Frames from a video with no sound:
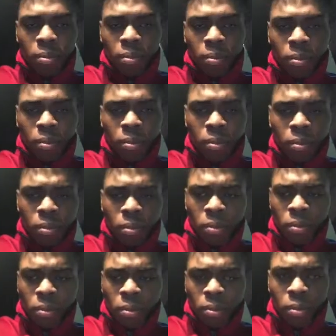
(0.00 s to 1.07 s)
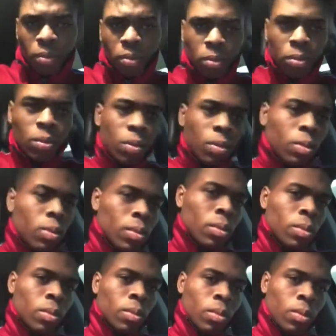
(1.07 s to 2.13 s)

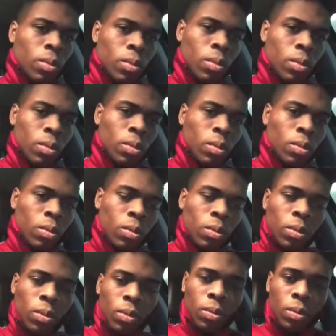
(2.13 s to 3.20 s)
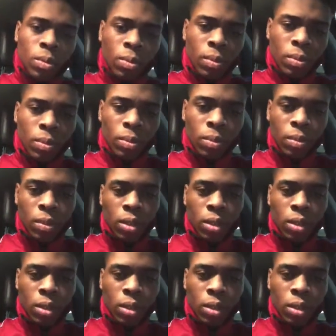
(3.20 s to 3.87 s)
No one is speaking in this clip.